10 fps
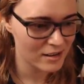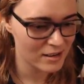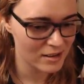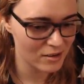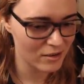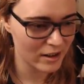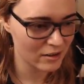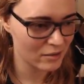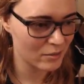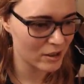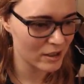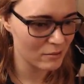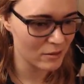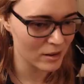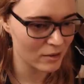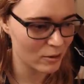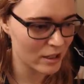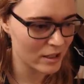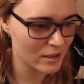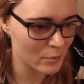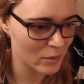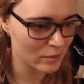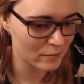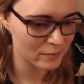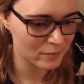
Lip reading: so I don't know where he is, but